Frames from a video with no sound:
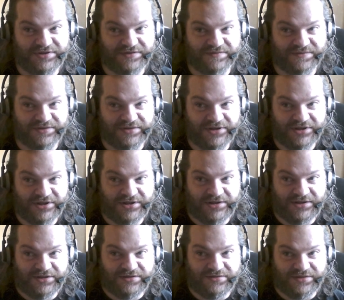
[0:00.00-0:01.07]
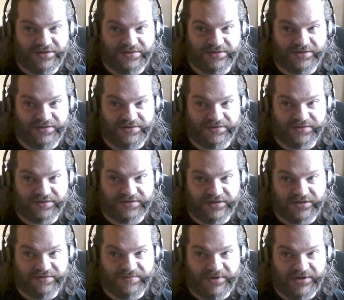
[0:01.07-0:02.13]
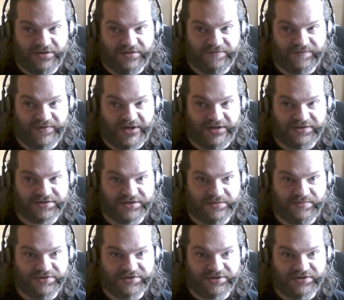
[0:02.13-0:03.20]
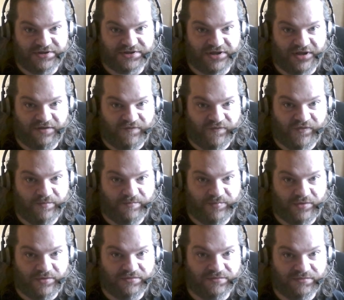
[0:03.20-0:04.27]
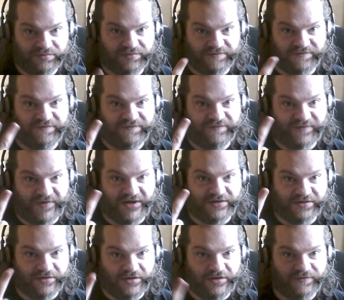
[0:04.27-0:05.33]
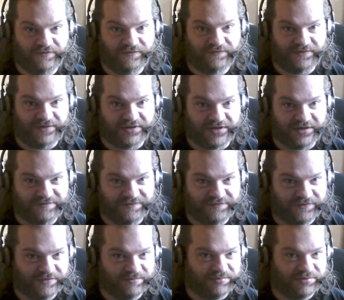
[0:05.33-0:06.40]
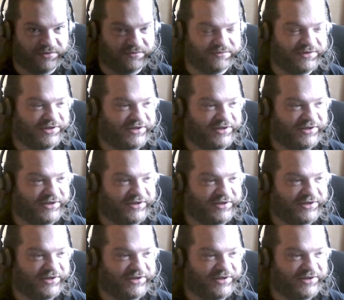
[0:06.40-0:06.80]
Three. Well, I can't think of any offhand. Someone's going to say football. Fuck off, fucking football.